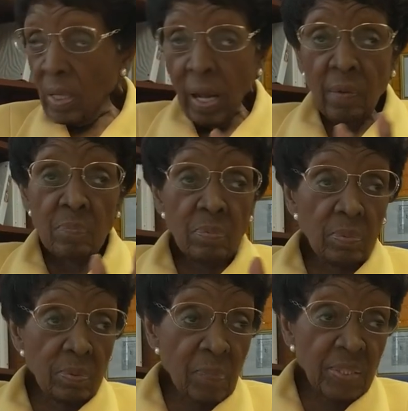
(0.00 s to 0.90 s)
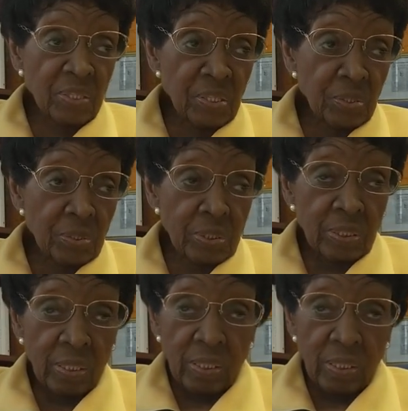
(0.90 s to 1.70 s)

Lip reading: and my teachers,